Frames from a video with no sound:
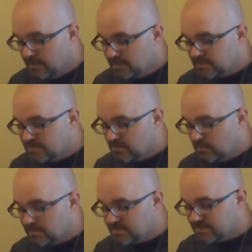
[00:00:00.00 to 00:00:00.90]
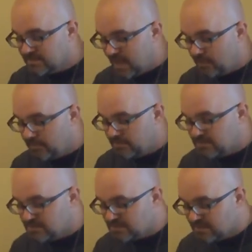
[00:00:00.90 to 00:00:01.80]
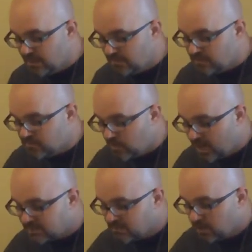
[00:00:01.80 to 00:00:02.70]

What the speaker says: Since it was a Sabbath, Jesus' enemies watched him